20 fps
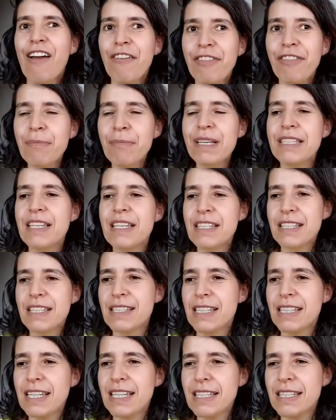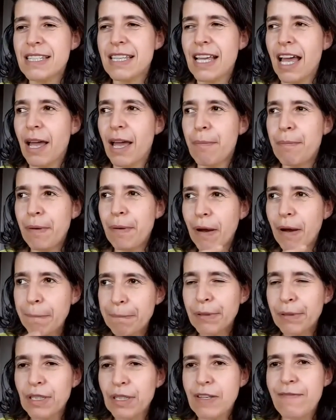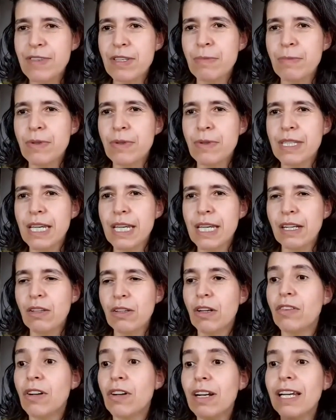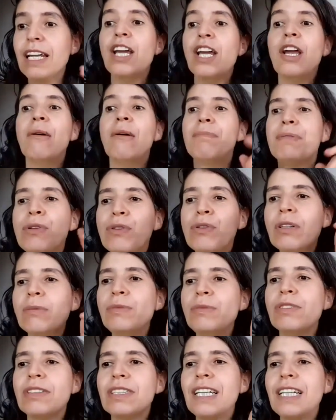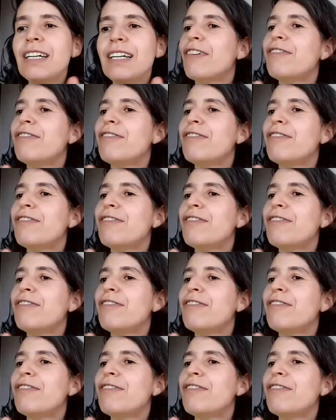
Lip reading: for me, this purpose of the music, not only pure music,